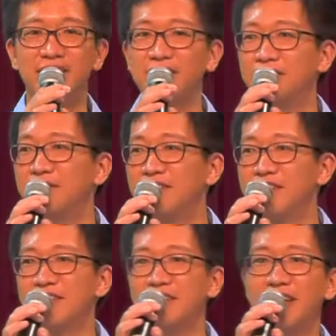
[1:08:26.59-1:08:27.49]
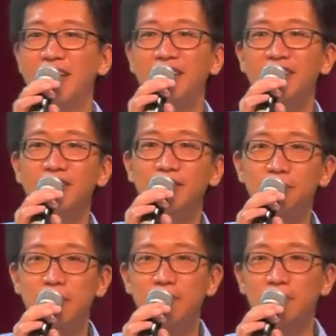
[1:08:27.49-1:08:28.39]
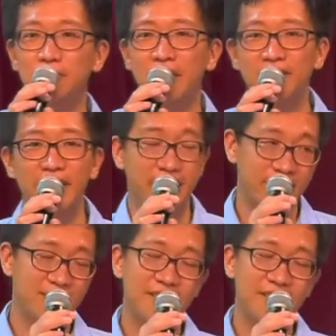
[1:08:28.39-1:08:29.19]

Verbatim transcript: okay, good. There are at least two people who have that.